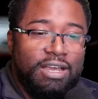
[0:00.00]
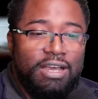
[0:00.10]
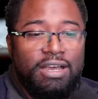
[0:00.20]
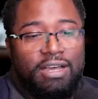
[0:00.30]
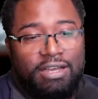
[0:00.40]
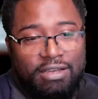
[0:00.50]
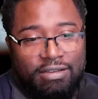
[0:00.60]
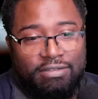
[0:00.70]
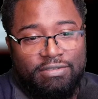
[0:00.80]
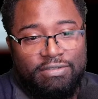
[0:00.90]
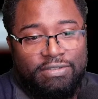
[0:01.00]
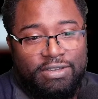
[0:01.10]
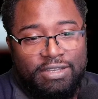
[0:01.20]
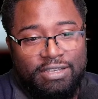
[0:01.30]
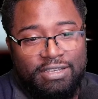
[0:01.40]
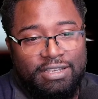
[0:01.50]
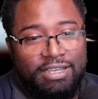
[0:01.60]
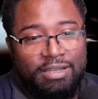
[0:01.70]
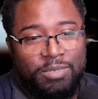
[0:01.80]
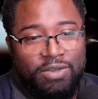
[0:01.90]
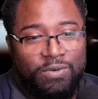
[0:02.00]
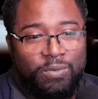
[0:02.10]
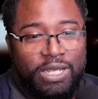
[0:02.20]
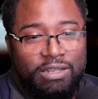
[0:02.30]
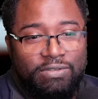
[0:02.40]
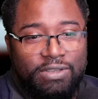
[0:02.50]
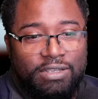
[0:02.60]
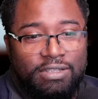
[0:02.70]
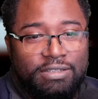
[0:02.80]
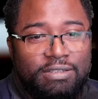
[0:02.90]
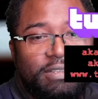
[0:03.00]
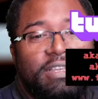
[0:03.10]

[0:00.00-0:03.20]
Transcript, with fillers: of, I'm never ready for this,